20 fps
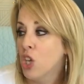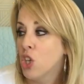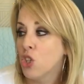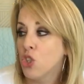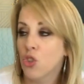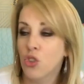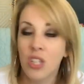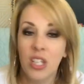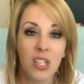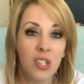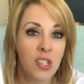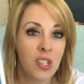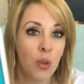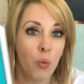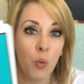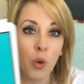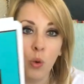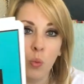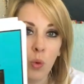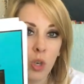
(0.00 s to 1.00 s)
So this
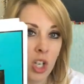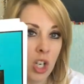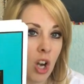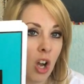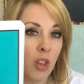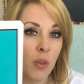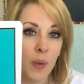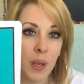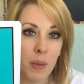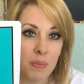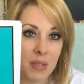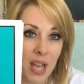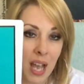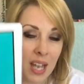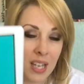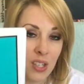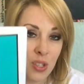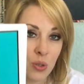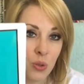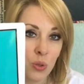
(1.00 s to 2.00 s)
will work all the way up to
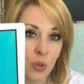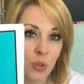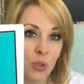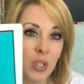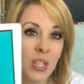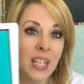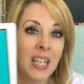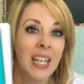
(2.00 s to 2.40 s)
high school.